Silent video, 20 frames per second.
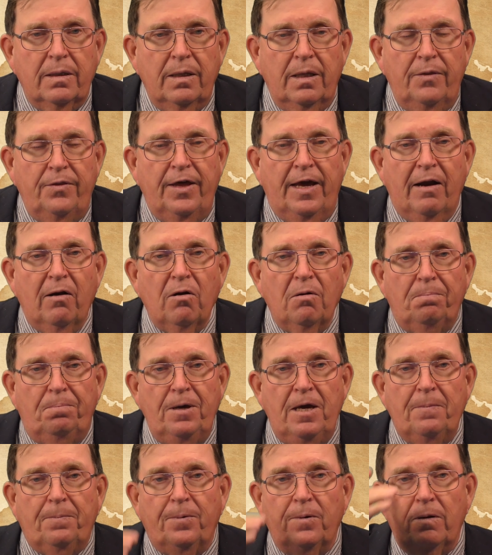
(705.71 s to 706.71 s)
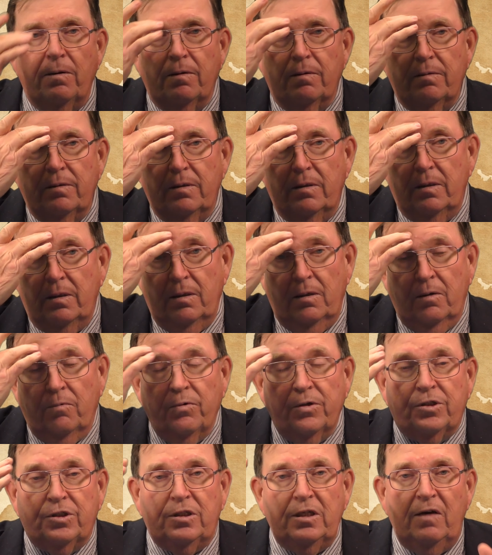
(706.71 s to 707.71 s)
The Arab people
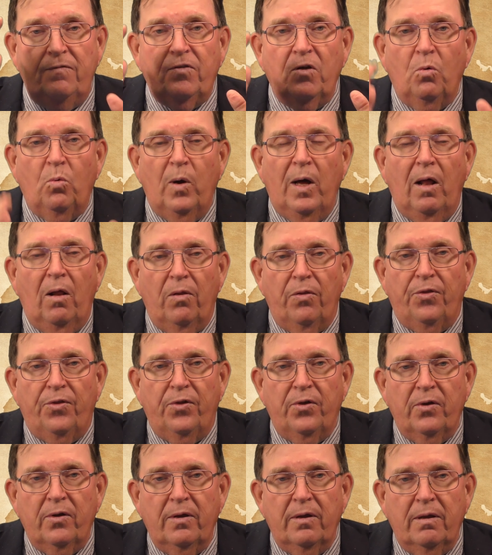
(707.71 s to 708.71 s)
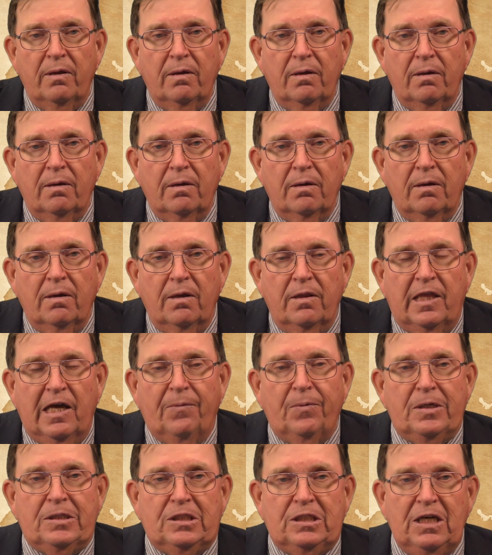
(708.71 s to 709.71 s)
received the wealth. They
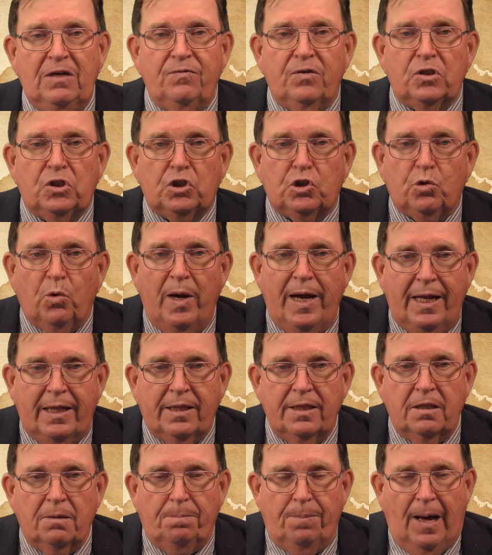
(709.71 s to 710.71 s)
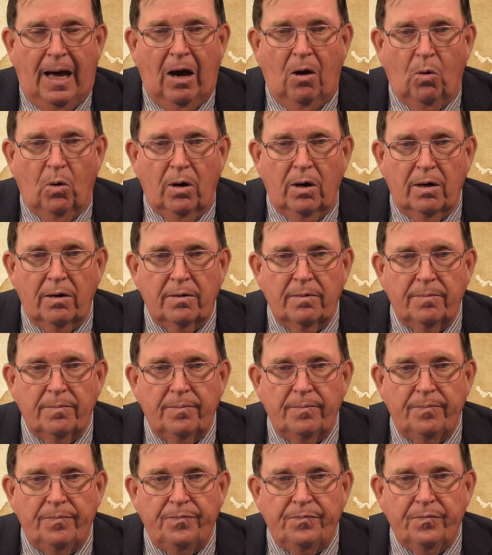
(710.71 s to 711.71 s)
received the strength and the power
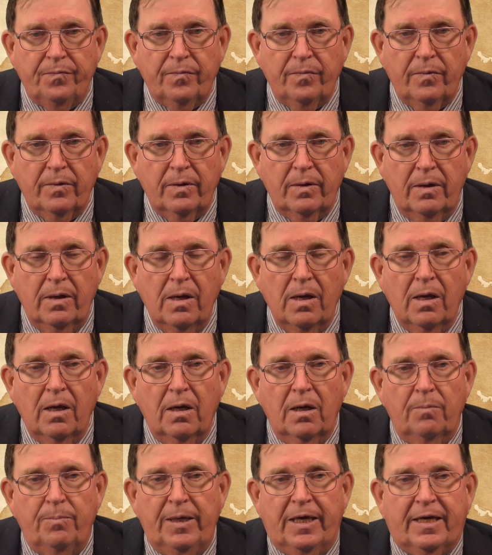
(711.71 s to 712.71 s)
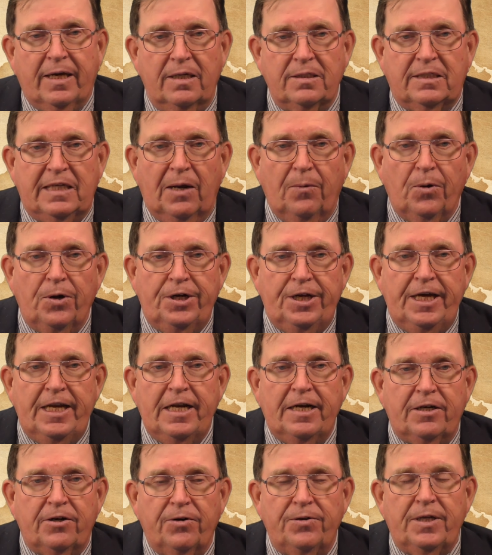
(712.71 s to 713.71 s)
because they were
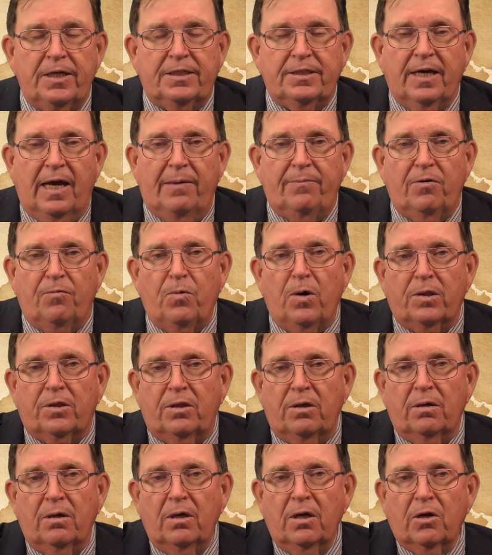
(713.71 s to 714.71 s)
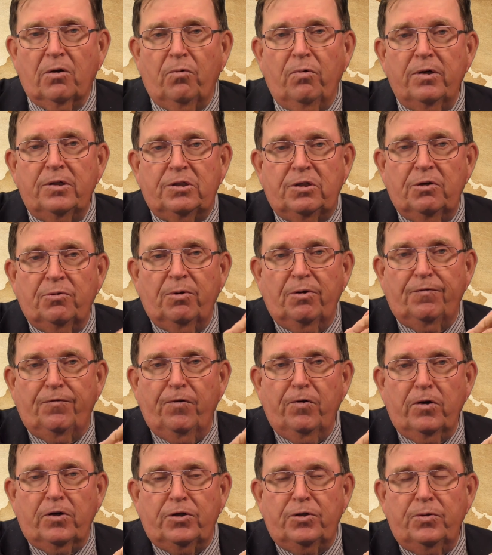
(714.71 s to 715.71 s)
needed during the time of what the Christian
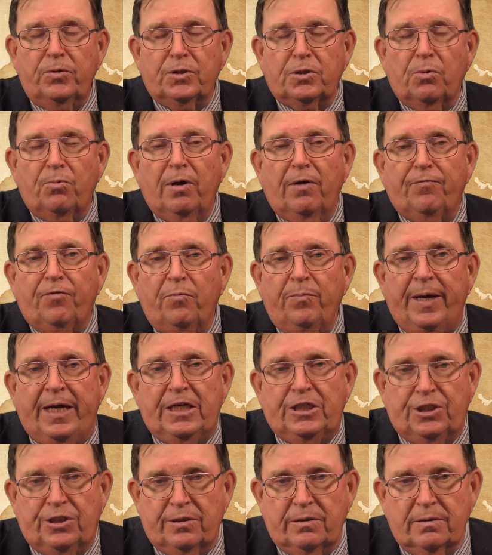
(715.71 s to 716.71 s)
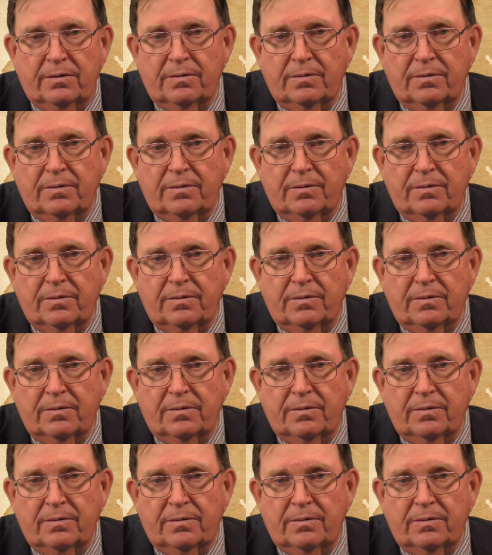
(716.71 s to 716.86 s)
referred to as the Reformation.